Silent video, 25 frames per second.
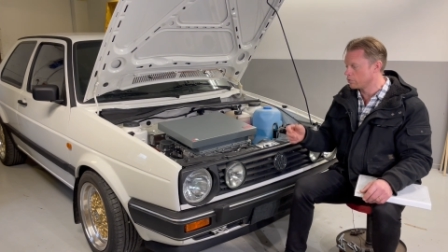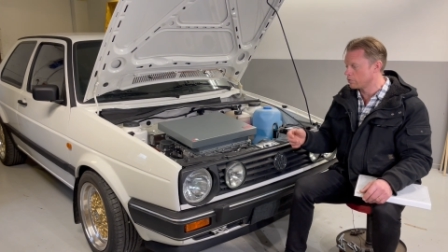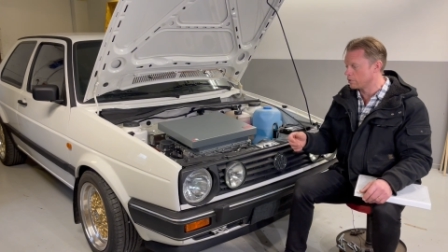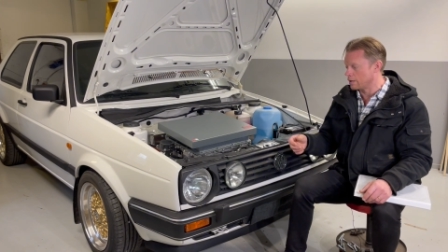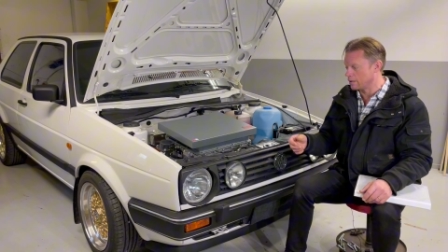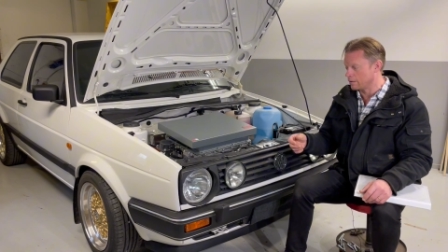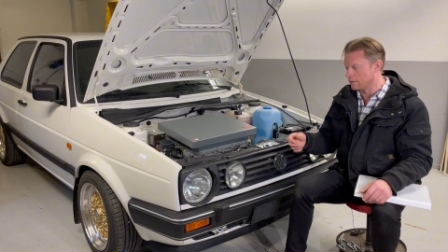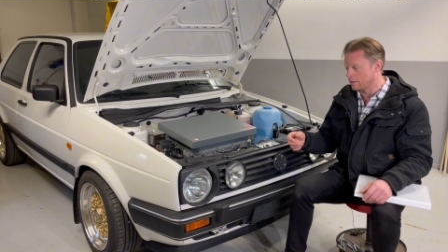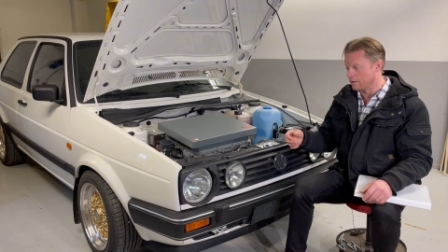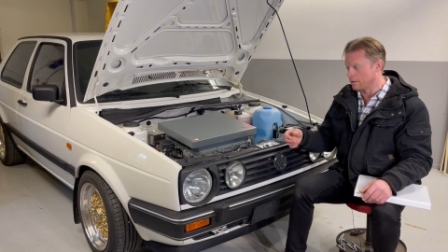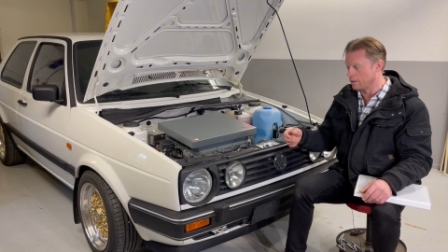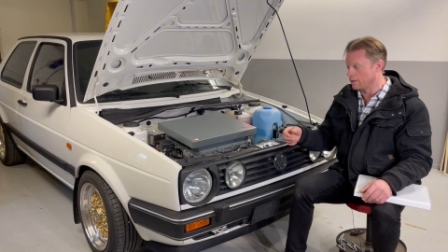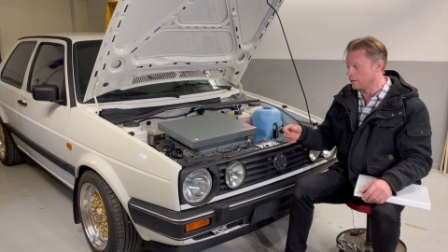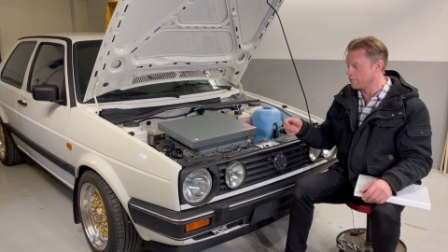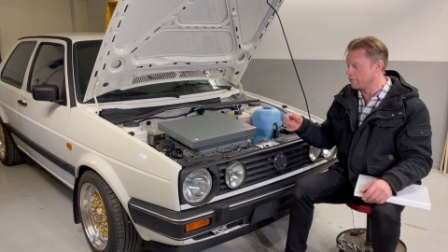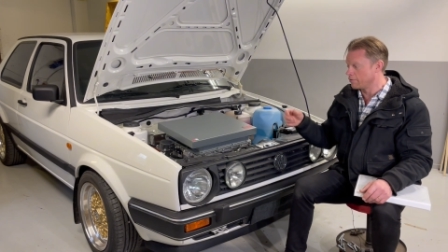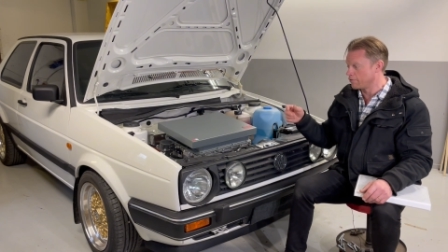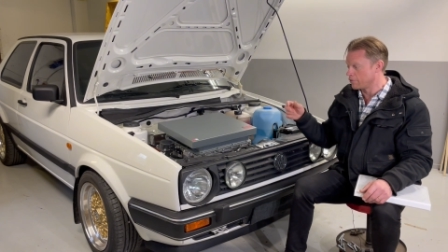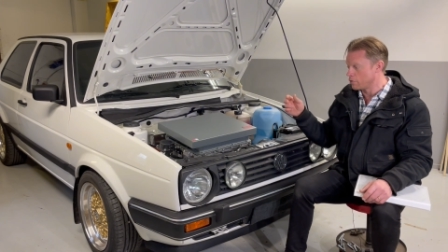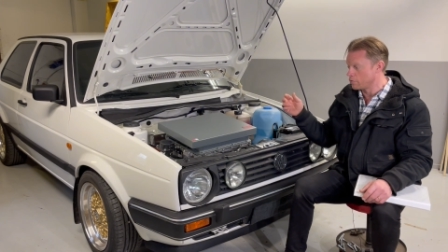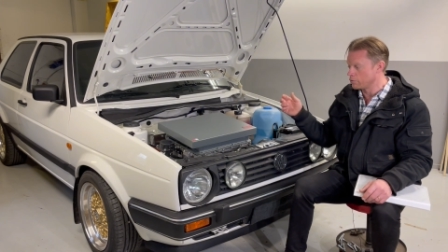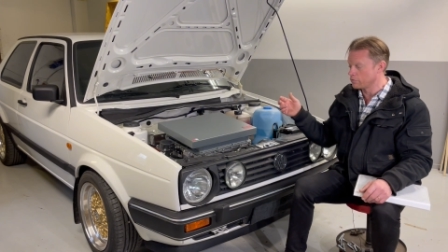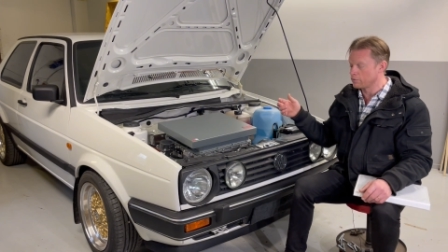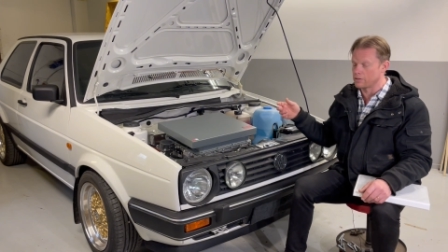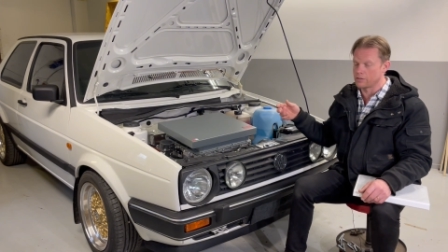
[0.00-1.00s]
and the
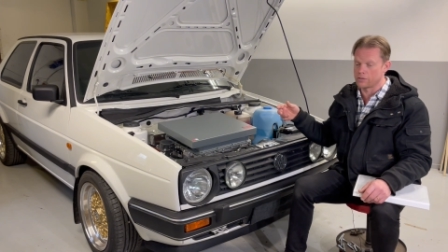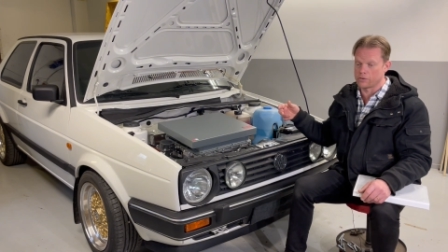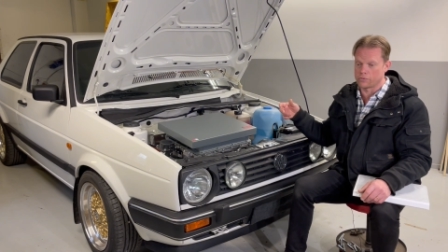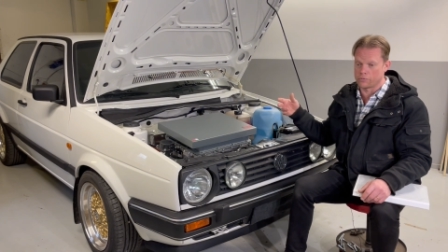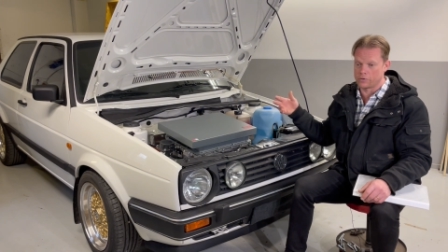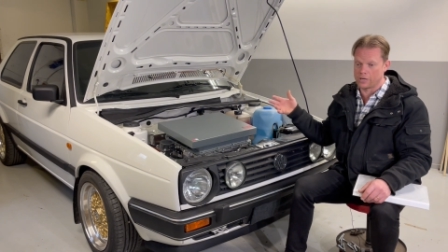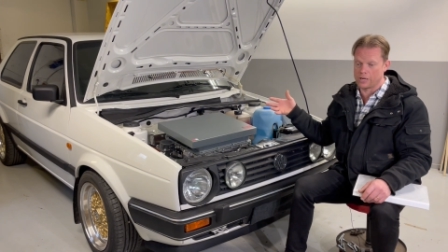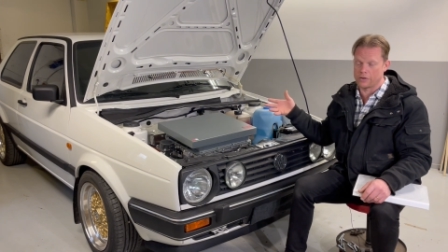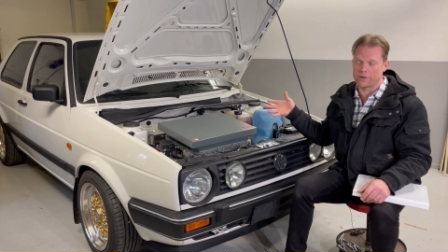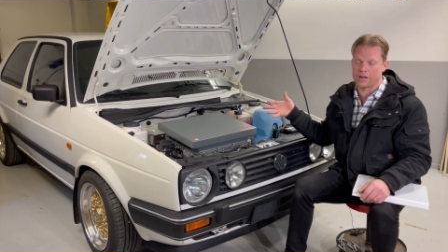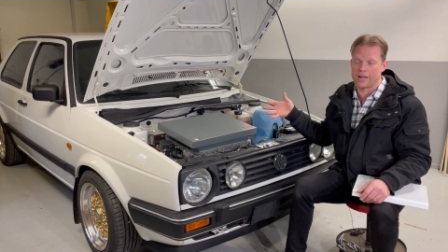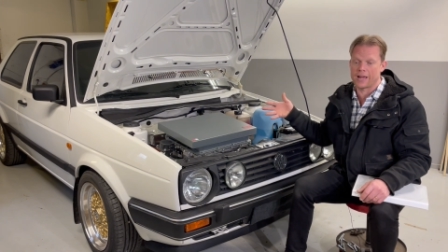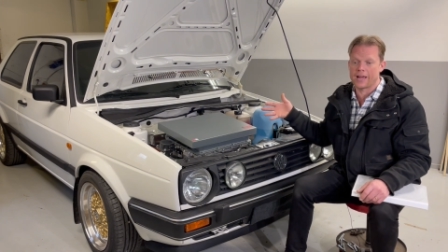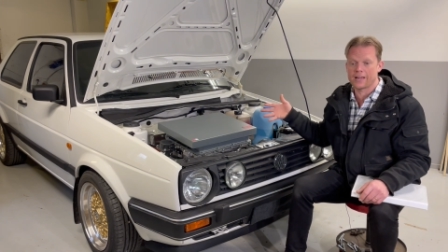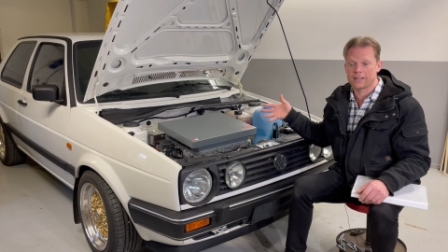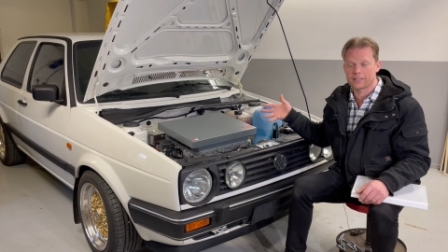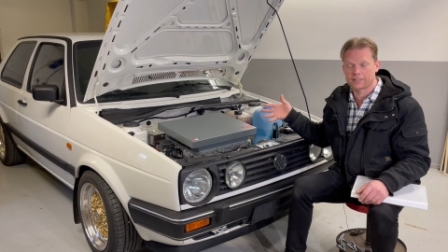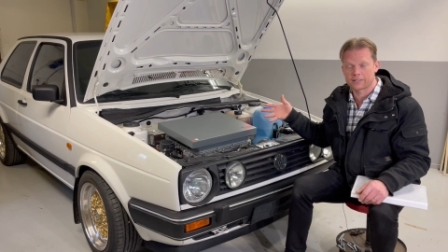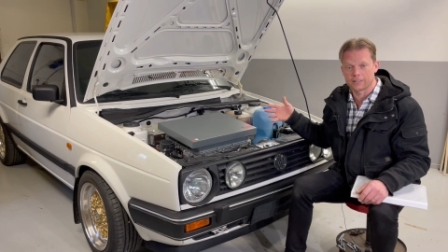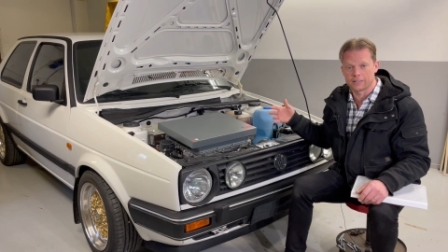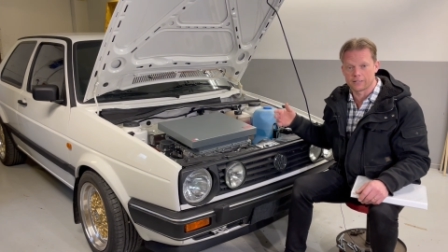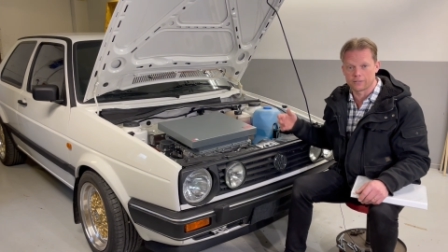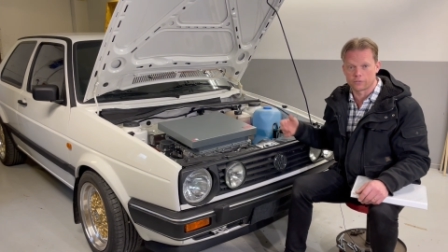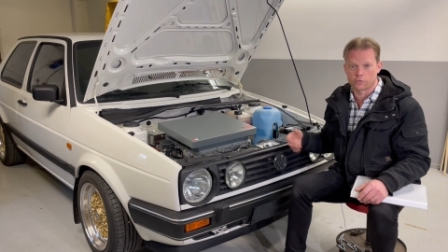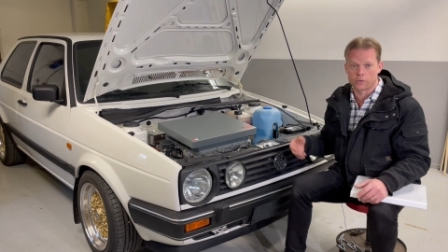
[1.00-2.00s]
front and the rear
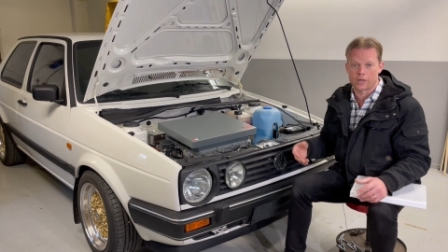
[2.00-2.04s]
axle, to